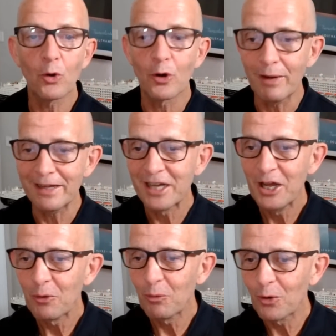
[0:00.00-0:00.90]
around
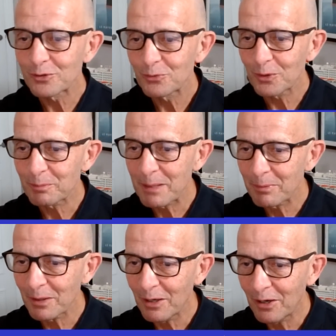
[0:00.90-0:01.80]
what
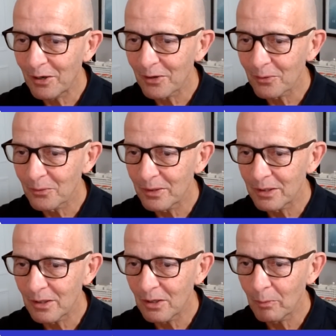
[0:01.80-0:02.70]
people are
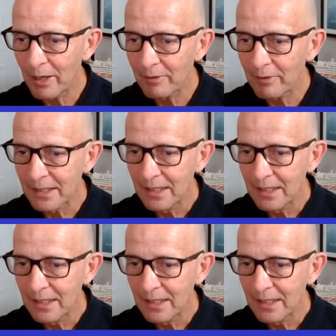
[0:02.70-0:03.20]
wearing.